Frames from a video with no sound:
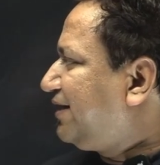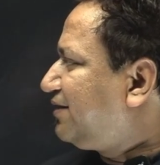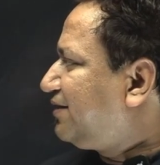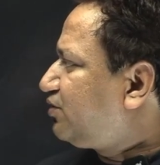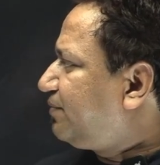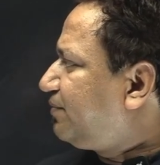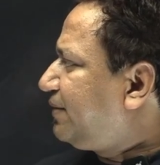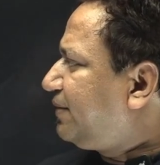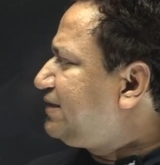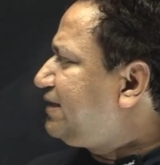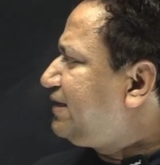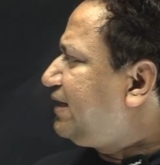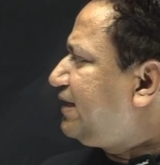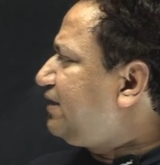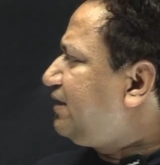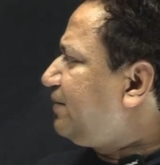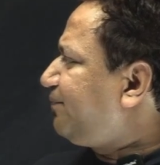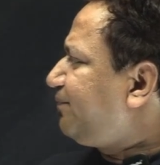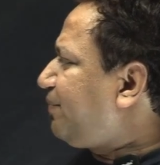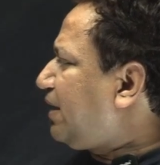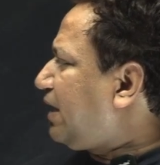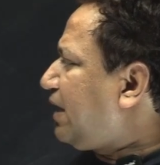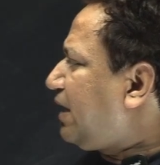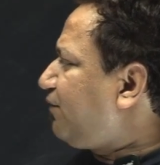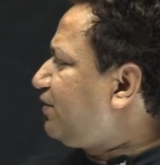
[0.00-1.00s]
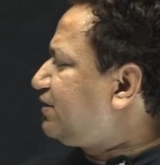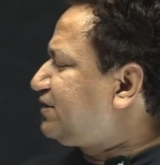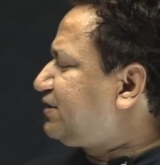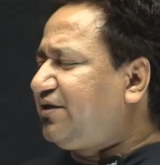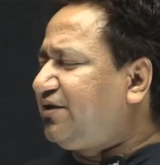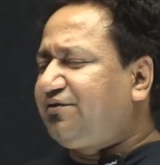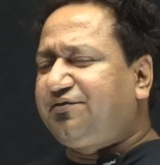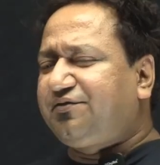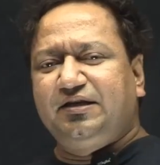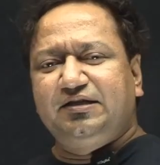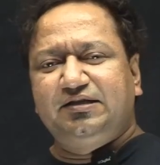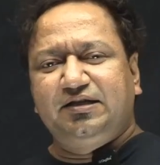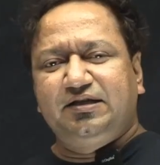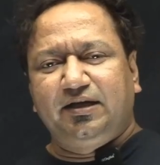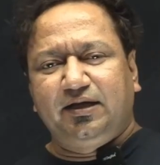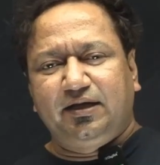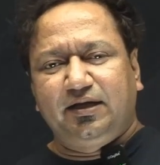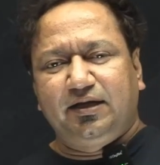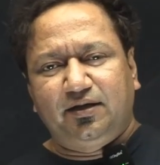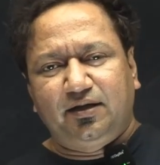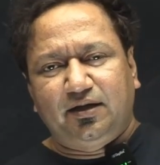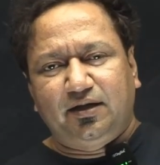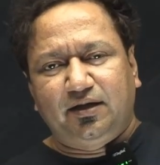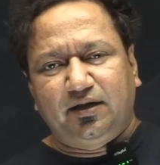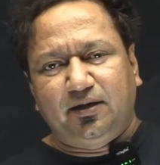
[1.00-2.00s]
So basically the powers are increasing
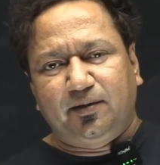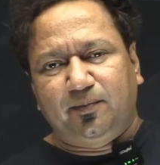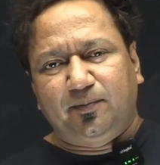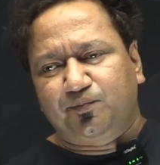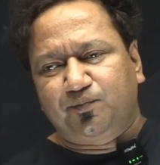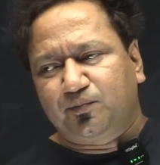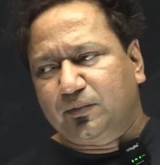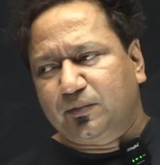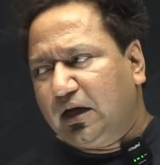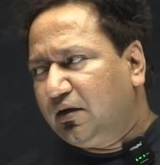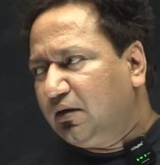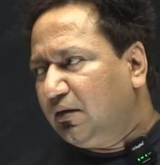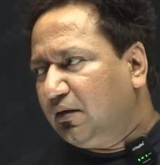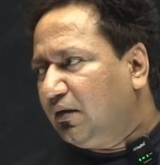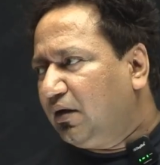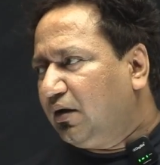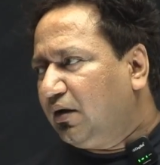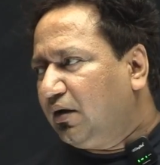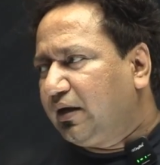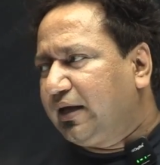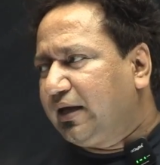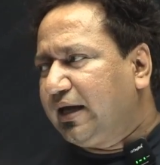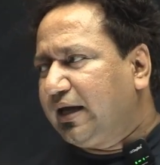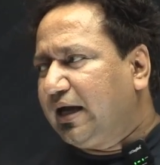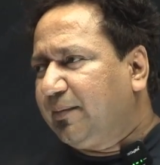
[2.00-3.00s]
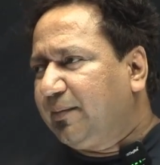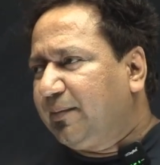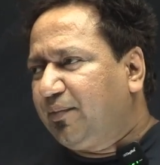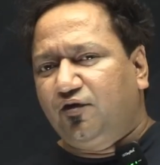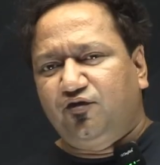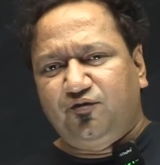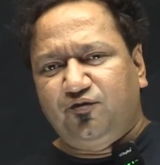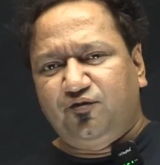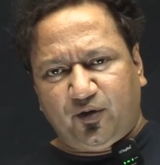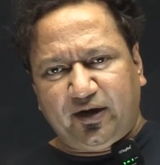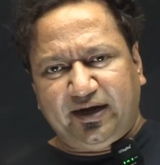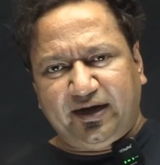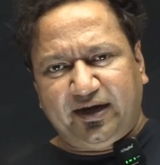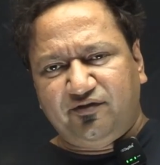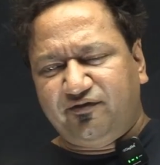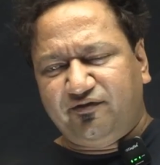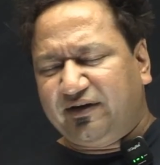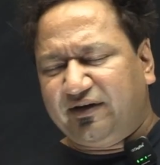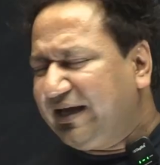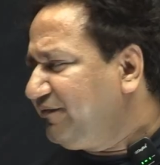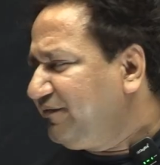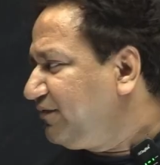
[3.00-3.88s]
in um, a gap of 0.5.